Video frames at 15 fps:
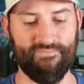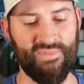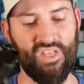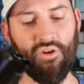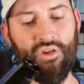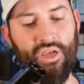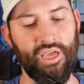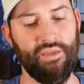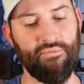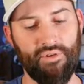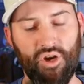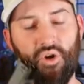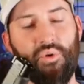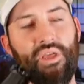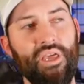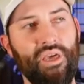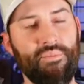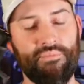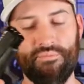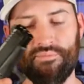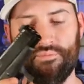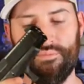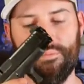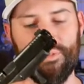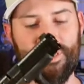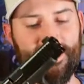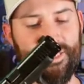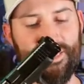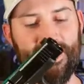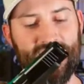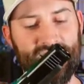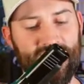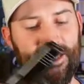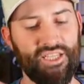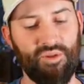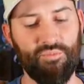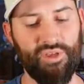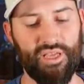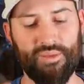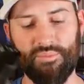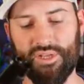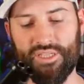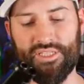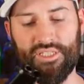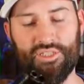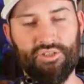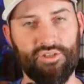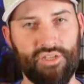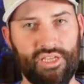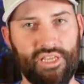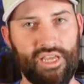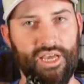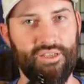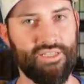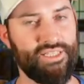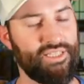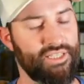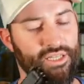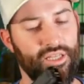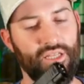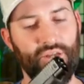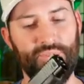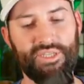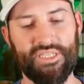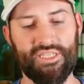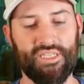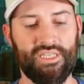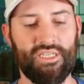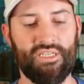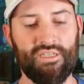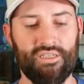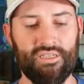Okay, OEM. Sticks a little bit, but it's easier to get out. Still a little bit sticky.